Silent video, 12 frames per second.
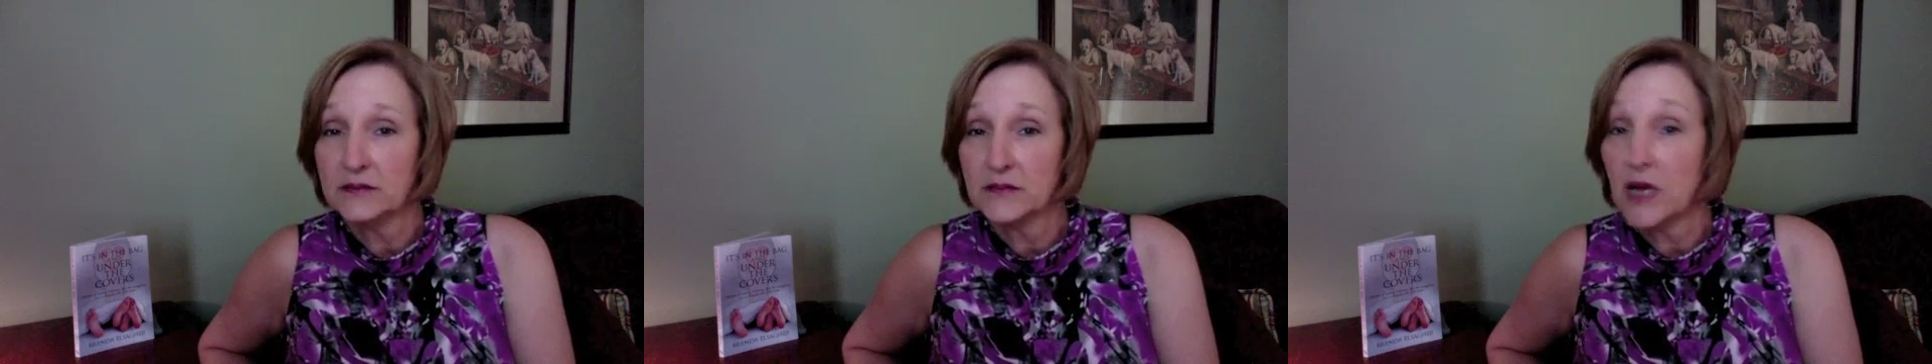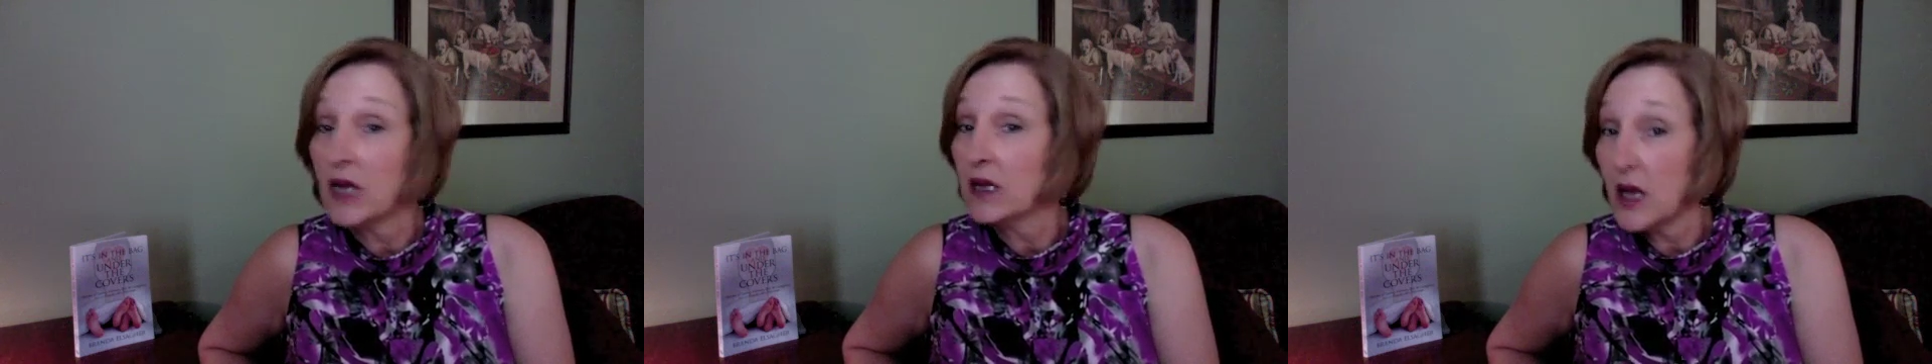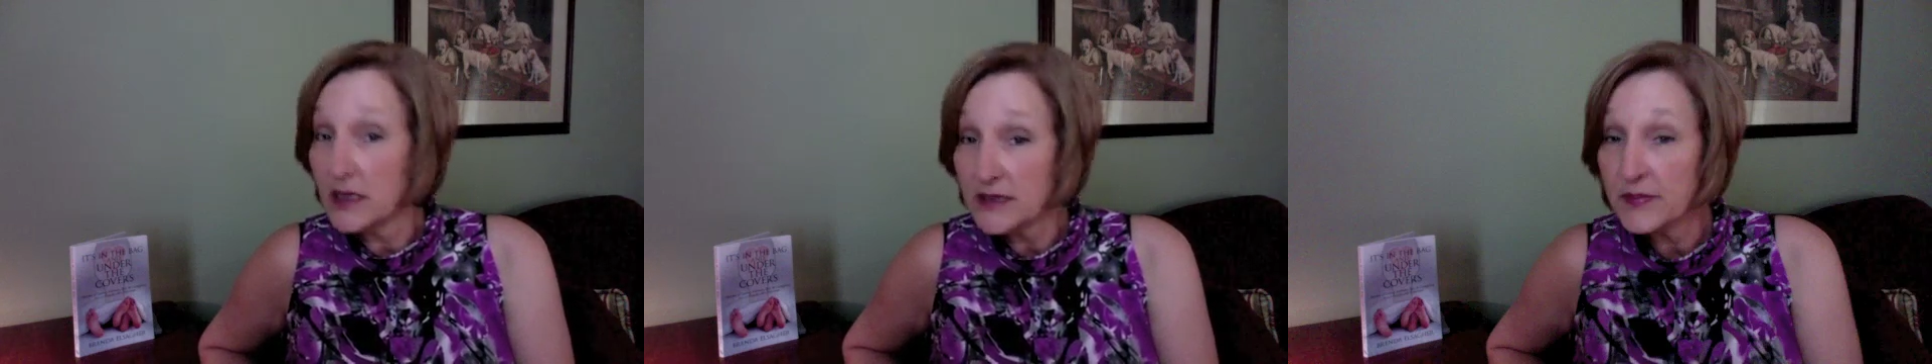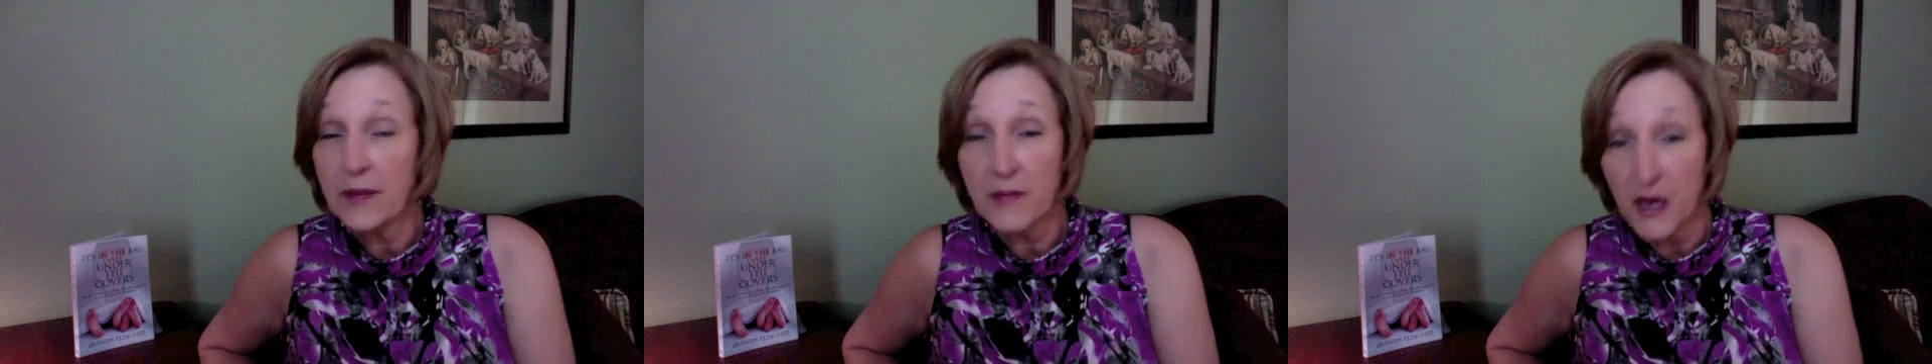I lost
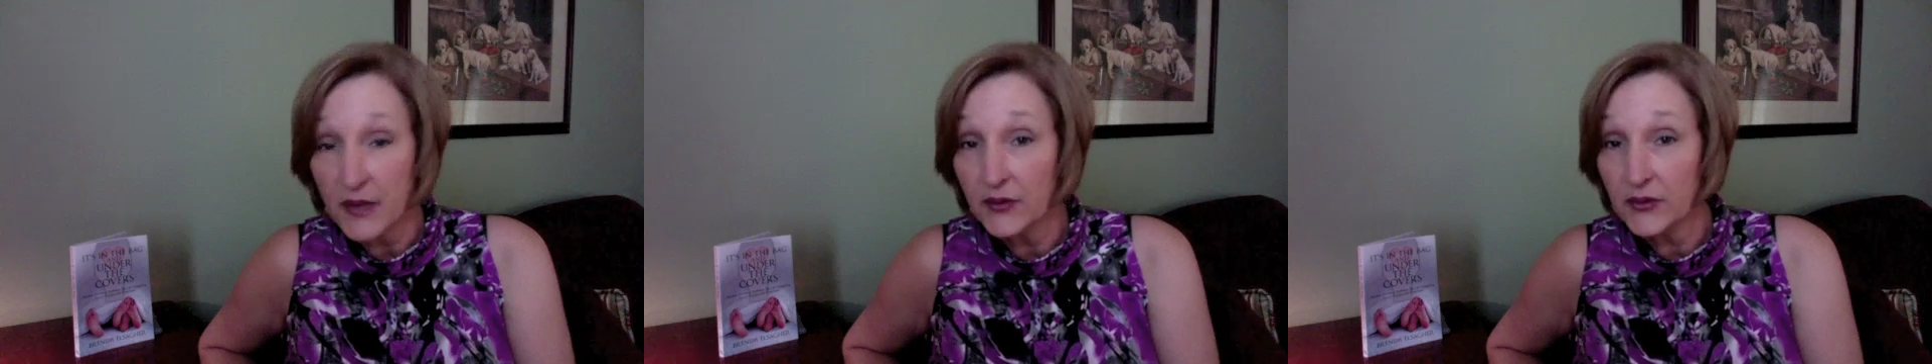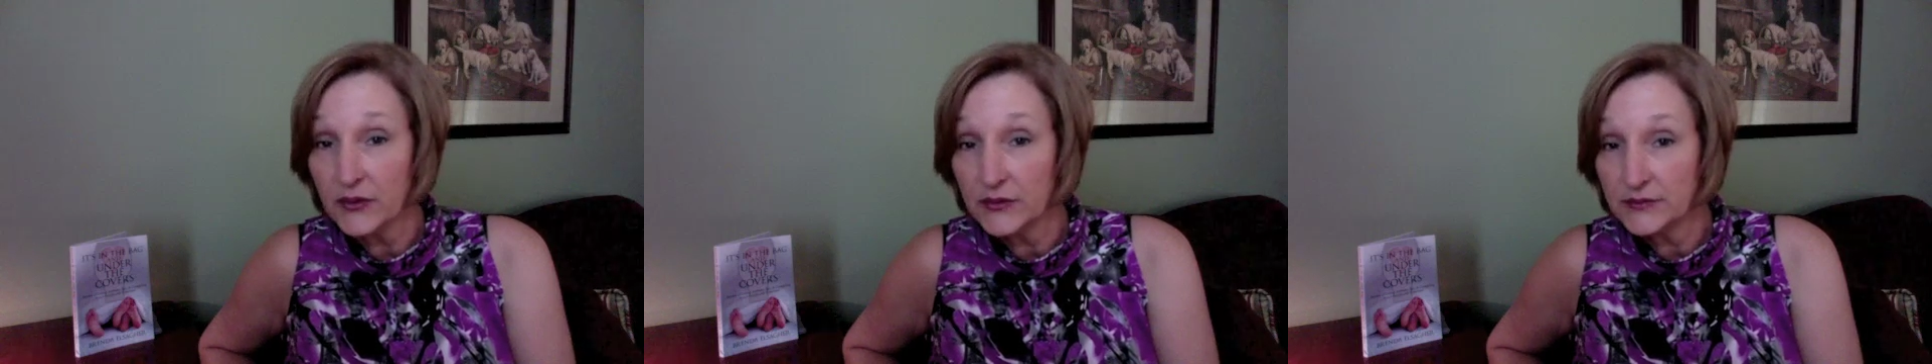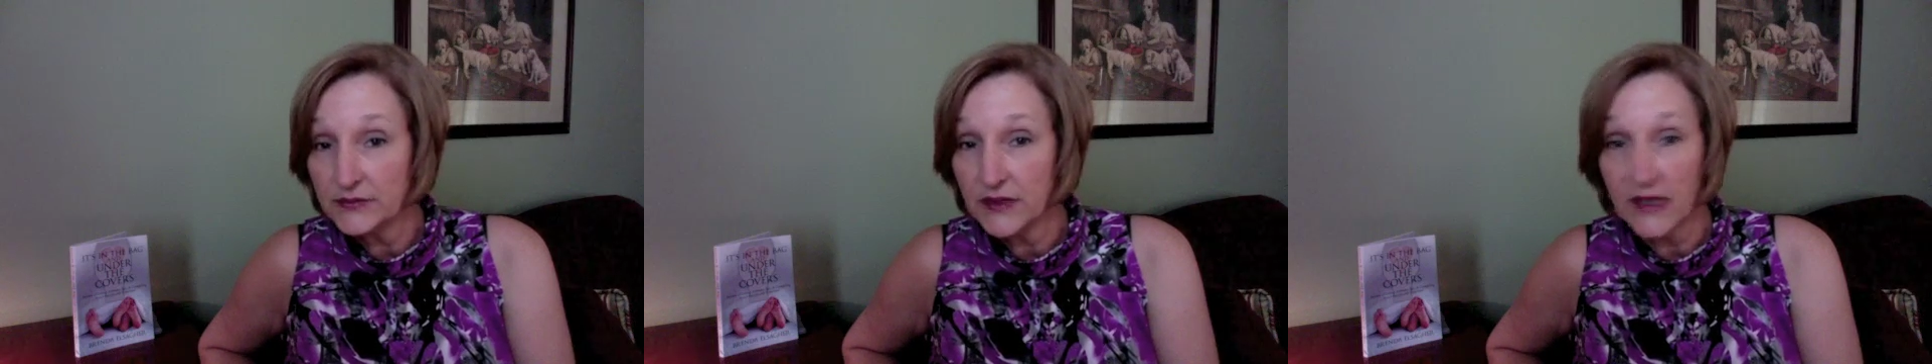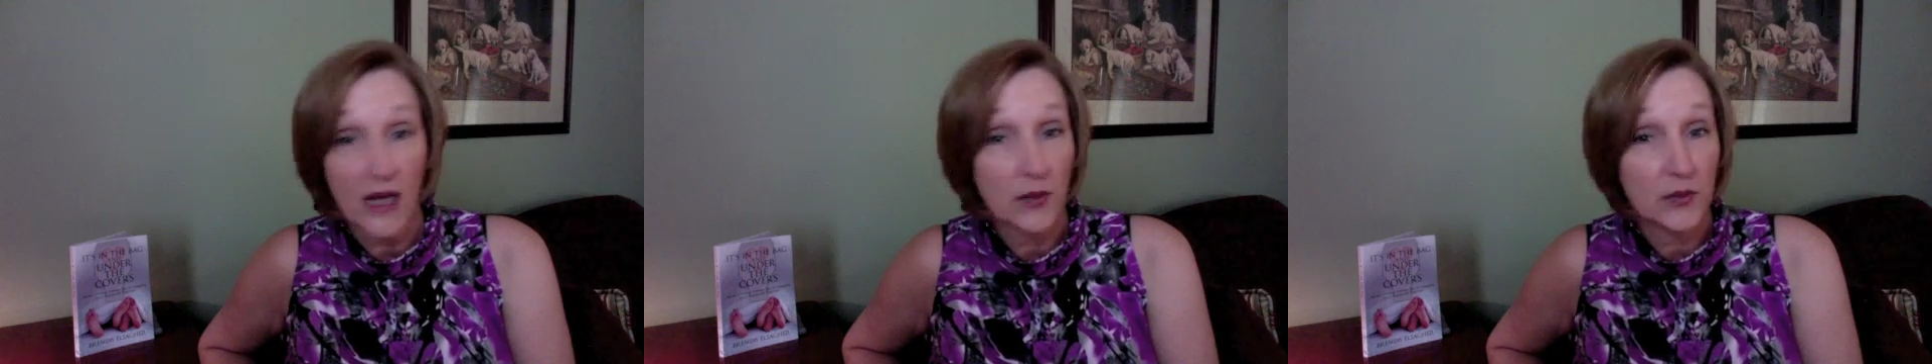my mother,
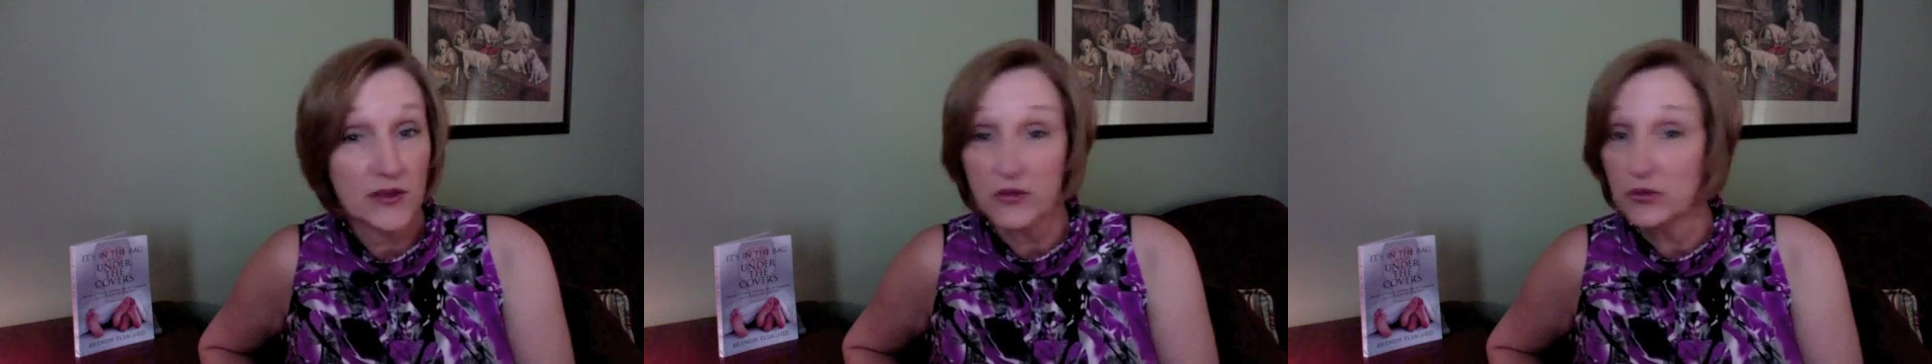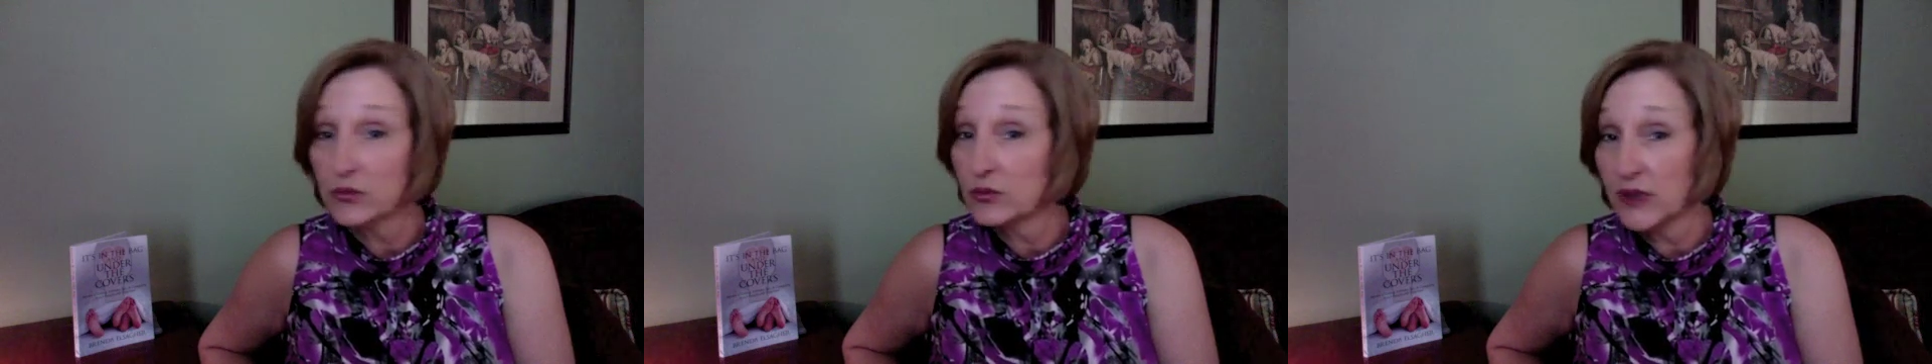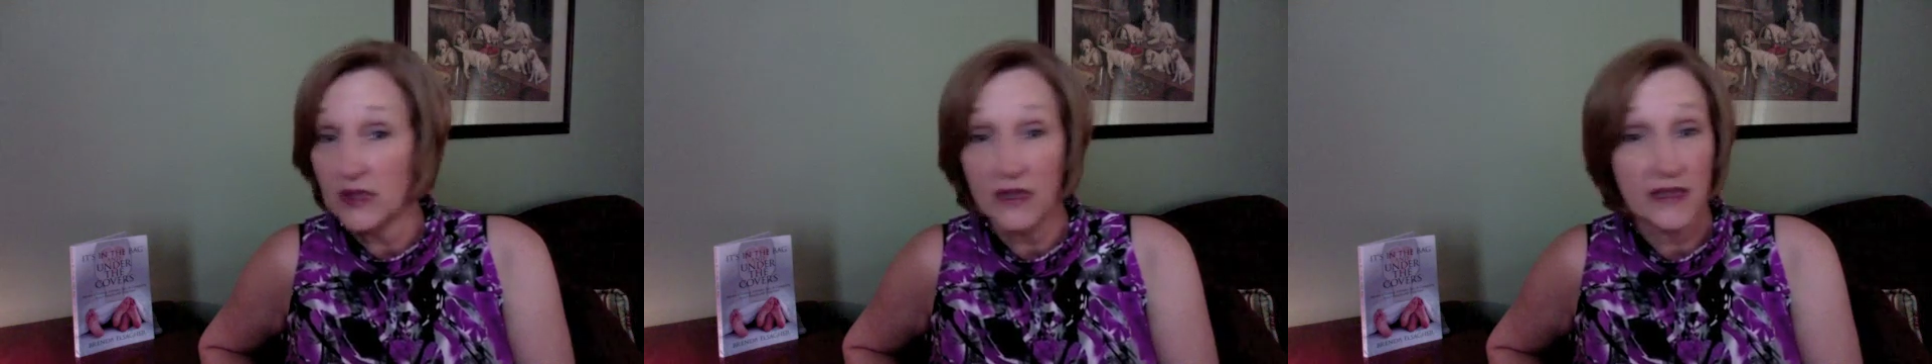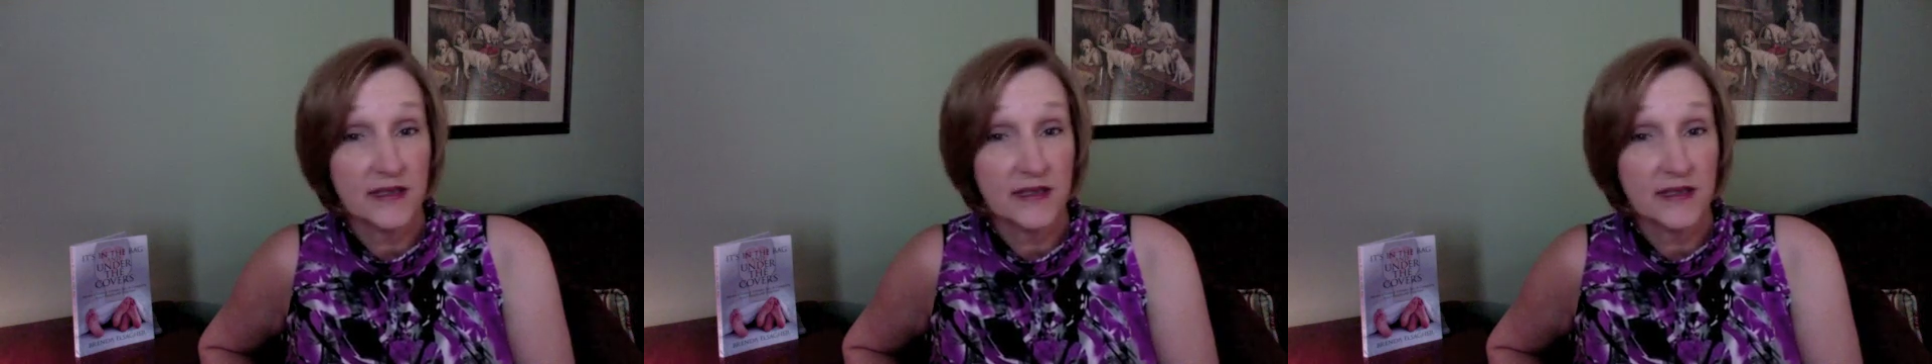and I was really